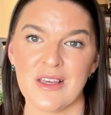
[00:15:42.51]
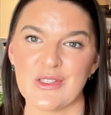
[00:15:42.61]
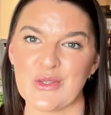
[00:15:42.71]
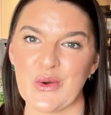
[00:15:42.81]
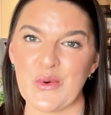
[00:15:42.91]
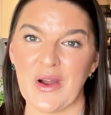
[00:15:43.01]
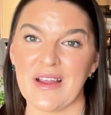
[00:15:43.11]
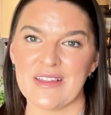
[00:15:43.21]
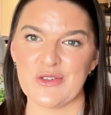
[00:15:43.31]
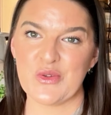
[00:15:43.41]
So our
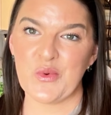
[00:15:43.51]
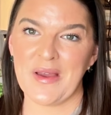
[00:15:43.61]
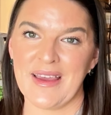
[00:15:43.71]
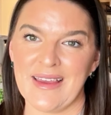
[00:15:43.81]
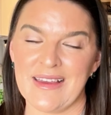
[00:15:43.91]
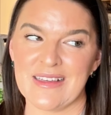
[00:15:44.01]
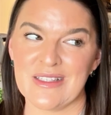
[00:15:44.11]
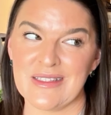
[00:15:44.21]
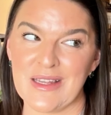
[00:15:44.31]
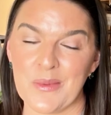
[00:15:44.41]
entryway is
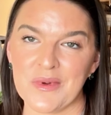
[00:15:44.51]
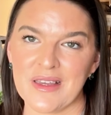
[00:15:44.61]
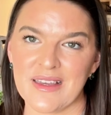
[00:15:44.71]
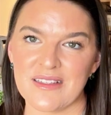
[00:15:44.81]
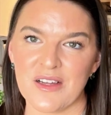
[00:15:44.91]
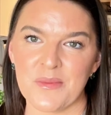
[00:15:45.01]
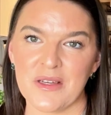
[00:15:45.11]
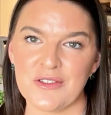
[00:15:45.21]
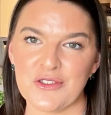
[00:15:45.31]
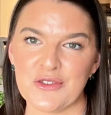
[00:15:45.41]
doubling as our
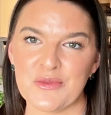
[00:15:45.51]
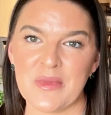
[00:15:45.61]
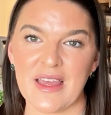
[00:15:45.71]
mudroom,